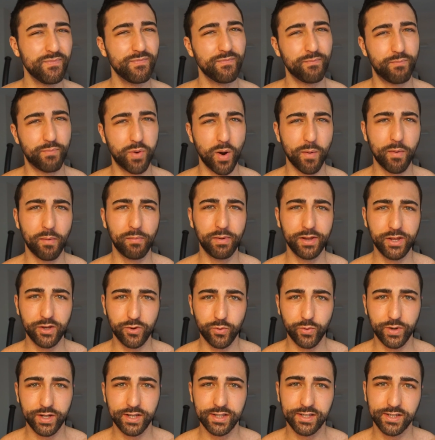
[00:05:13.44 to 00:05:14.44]
probably
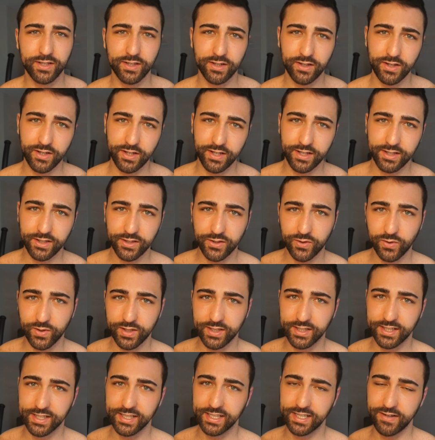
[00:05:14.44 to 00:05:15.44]
your insulin
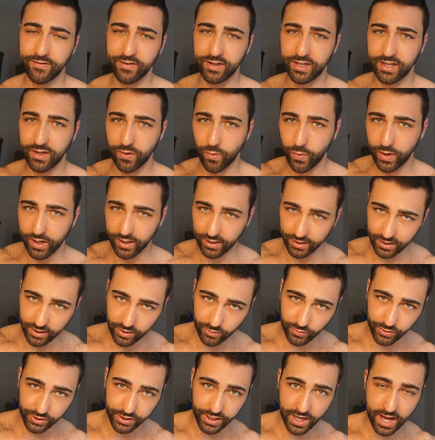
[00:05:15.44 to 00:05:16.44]
sensitivity will
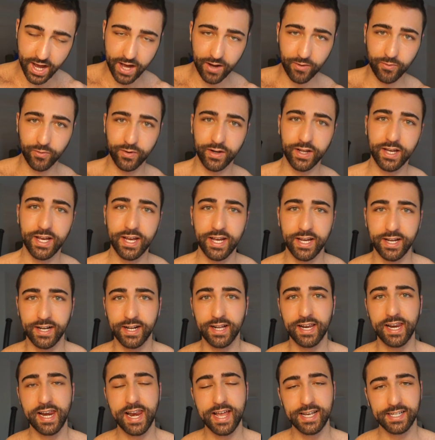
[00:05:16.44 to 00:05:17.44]
go down,
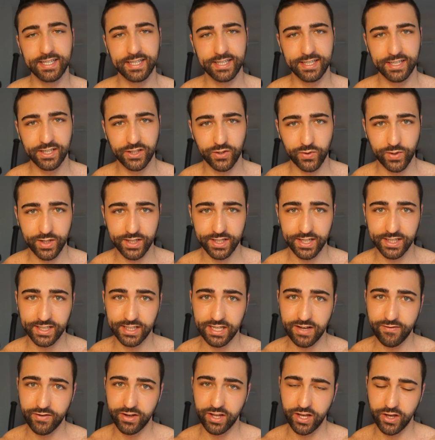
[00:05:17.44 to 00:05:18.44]
and less insulin
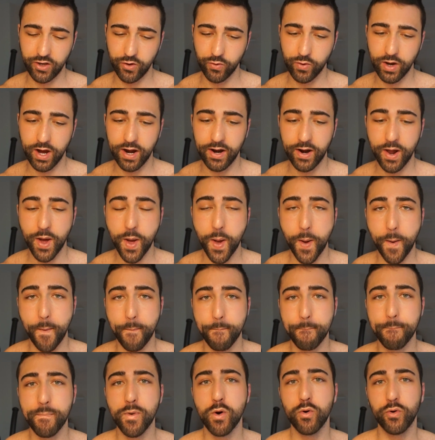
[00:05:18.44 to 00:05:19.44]
sensitivity you are,
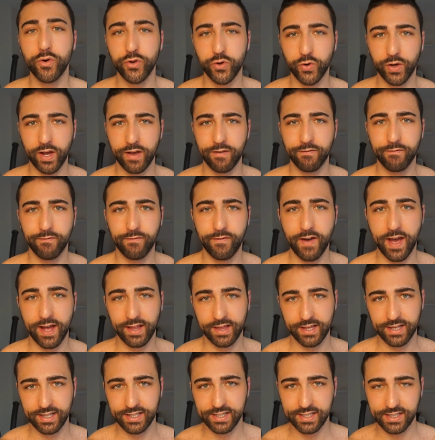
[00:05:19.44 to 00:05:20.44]
more you gain
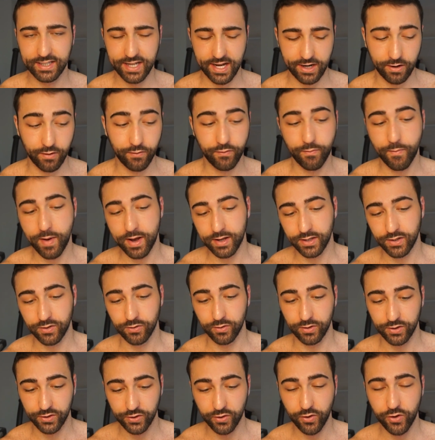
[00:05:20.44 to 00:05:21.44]
fat instead of
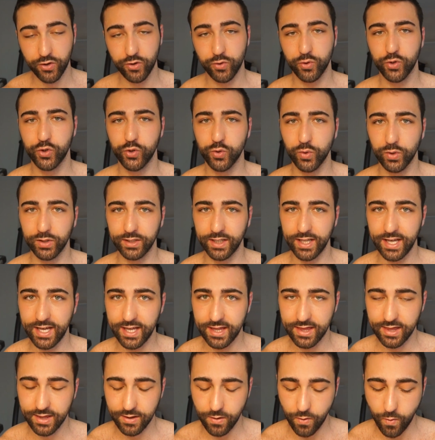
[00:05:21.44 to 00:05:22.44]
muscle. So you should
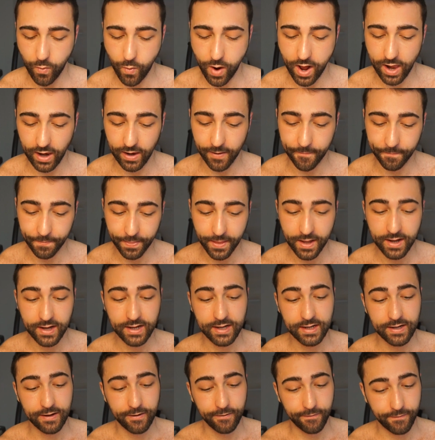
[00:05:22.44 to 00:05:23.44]
eat well.
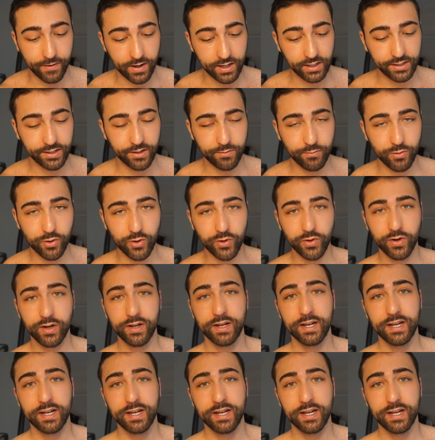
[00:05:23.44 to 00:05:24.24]
Furthermore,